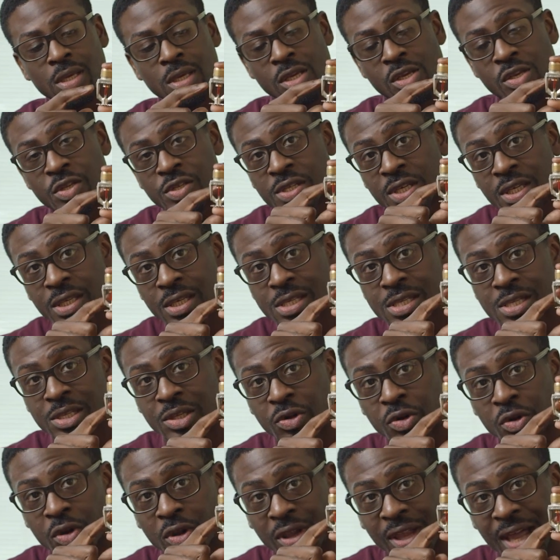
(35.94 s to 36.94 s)
You see this
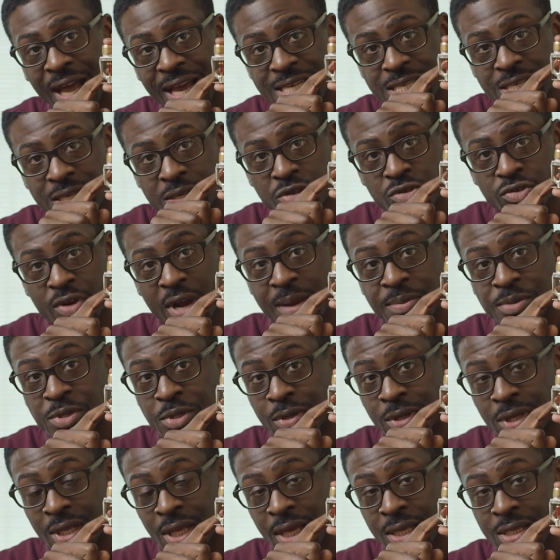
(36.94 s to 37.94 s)
little glass contraption
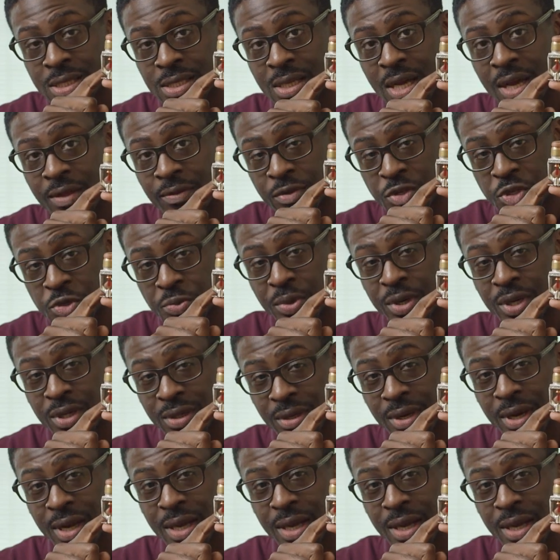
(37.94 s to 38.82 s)
on the inside of the sprinkler